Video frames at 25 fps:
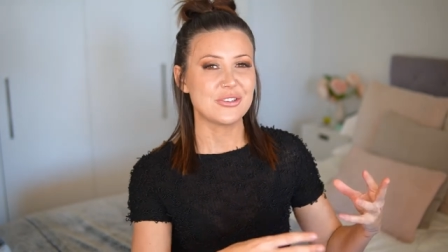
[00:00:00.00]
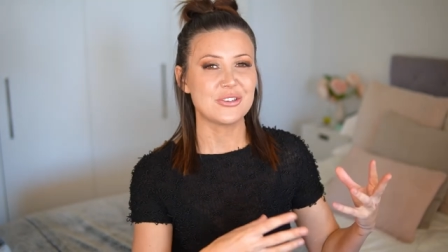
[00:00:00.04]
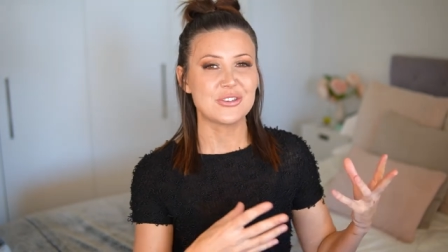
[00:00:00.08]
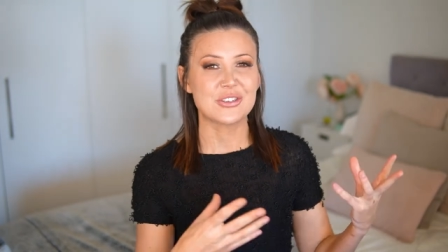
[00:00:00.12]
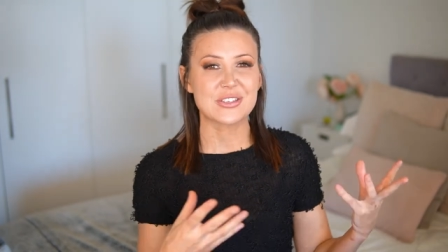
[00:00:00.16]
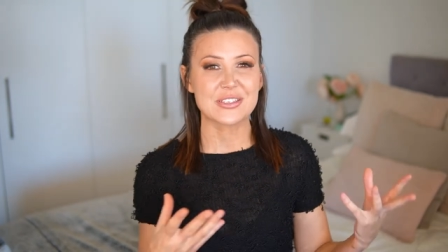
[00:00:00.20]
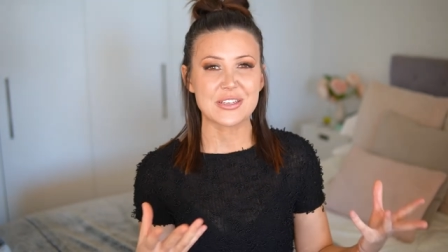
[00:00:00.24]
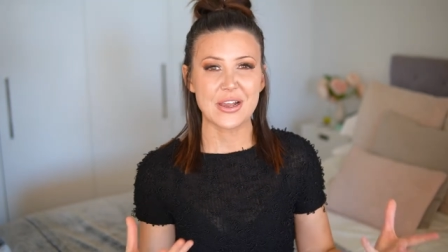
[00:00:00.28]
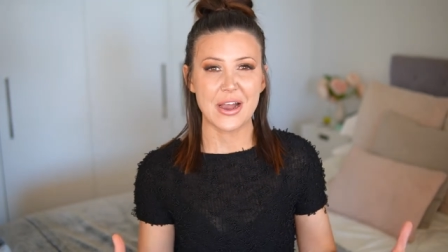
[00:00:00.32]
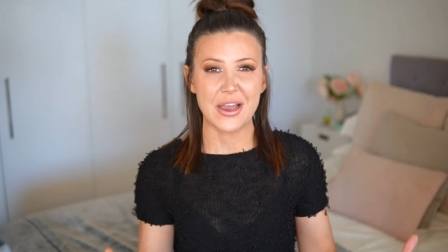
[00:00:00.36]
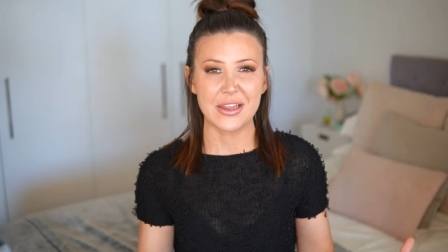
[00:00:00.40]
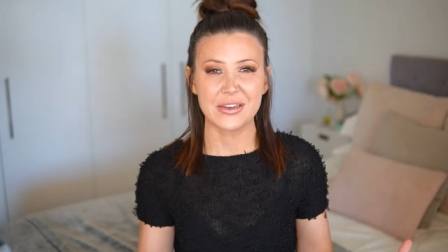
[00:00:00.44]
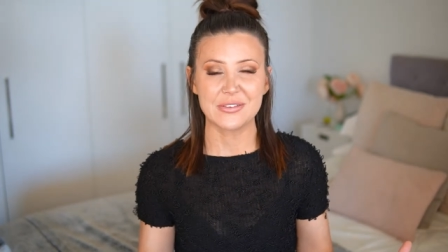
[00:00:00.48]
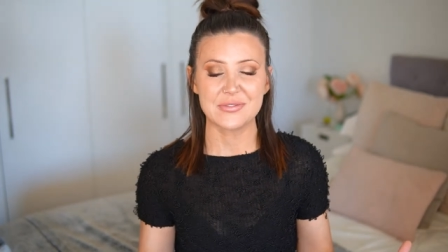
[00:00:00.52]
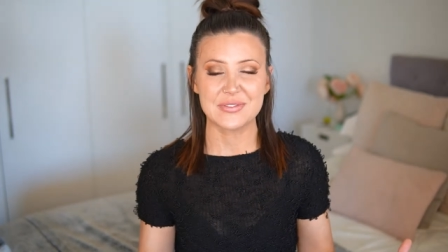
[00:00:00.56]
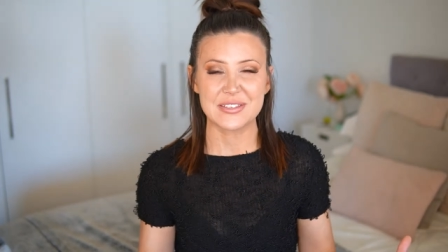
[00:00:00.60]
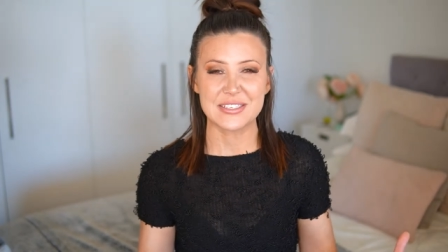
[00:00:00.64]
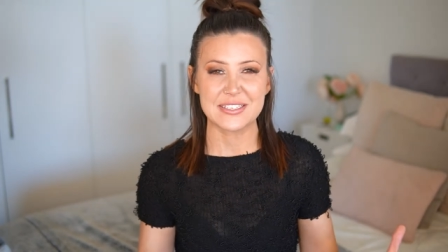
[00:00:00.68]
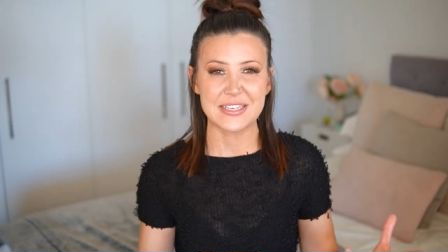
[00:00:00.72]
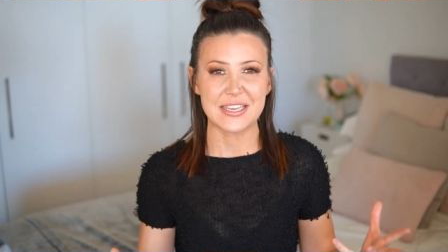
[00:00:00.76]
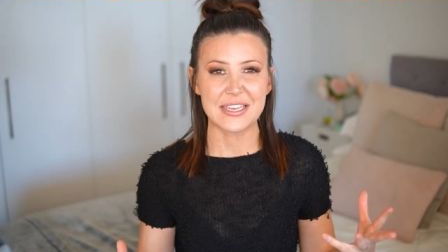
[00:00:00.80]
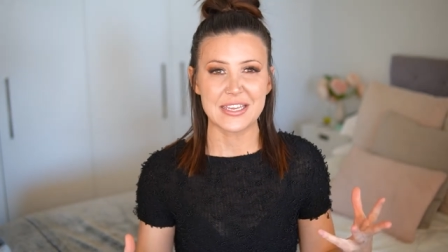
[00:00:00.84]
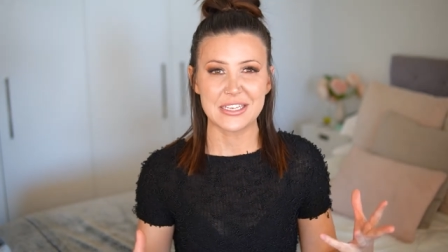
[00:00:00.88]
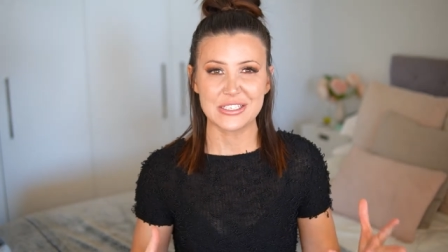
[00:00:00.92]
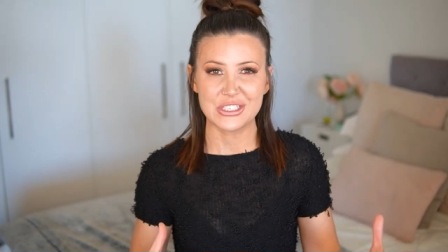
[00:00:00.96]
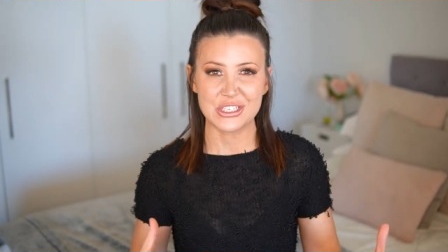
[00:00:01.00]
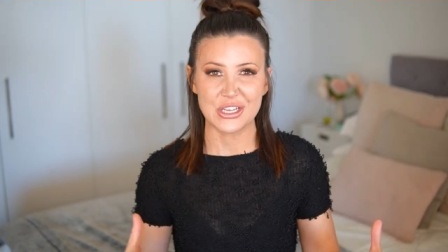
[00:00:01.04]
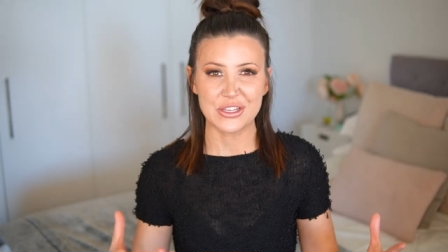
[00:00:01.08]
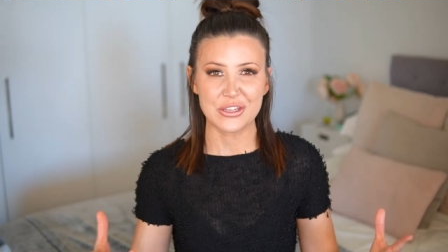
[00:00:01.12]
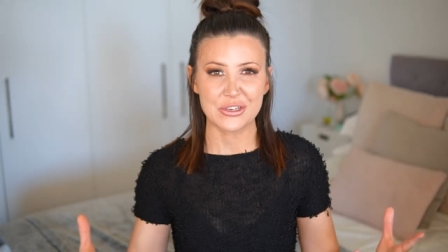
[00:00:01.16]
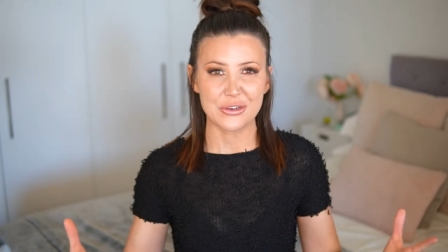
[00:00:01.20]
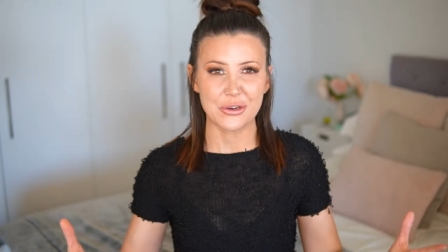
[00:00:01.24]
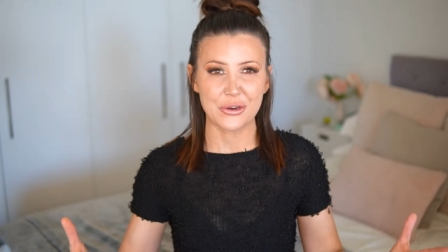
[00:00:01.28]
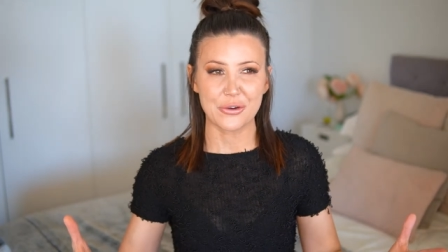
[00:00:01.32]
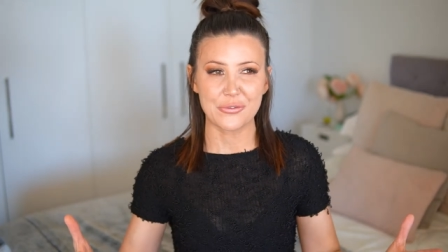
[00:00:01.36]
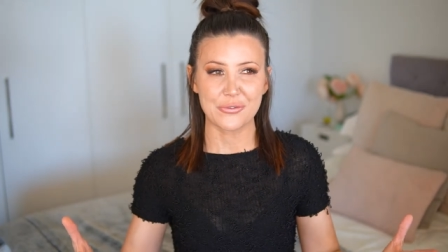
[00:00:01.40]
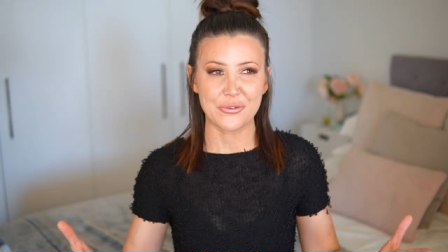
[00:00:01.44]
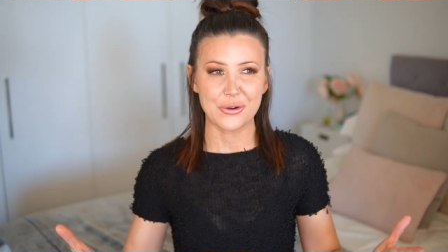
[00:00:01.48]
You just kind of see each other
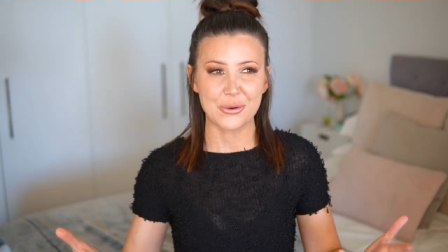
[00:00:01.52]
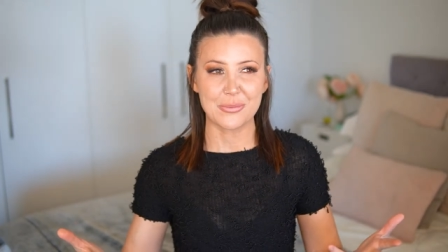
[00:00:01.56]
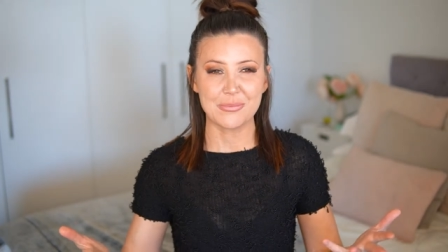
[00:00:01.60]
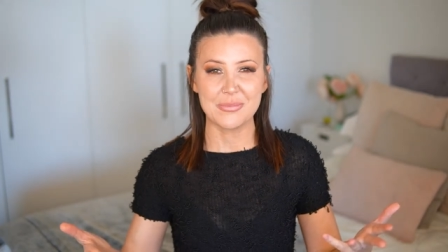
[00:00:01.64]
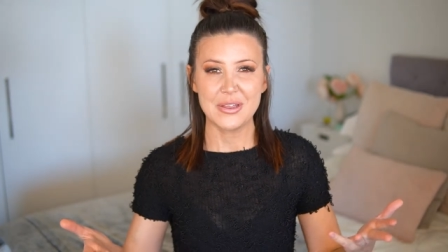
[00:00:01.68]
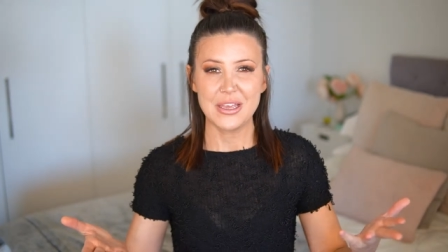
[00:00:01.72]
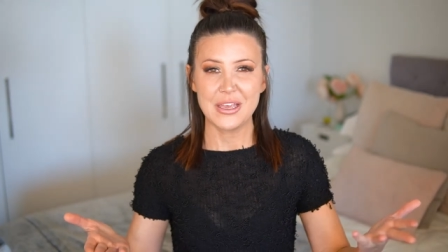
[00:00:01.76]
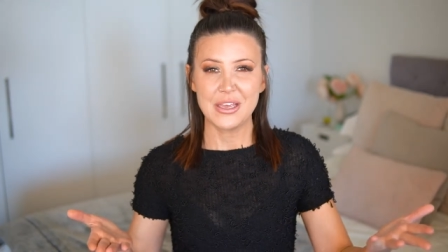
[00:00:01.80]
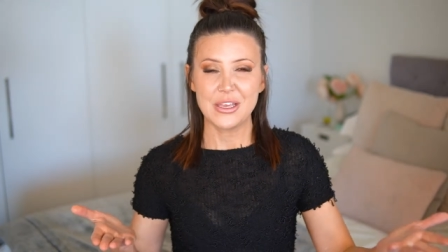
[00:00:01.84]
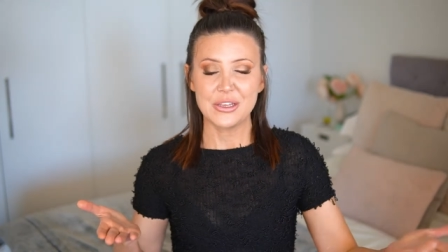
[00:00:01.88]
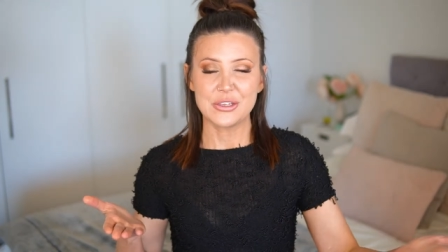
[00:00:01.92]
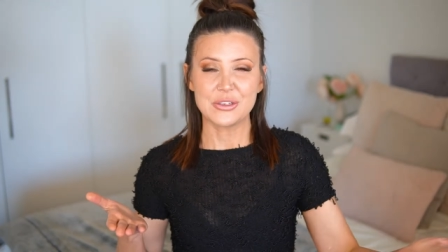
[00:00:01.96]
go from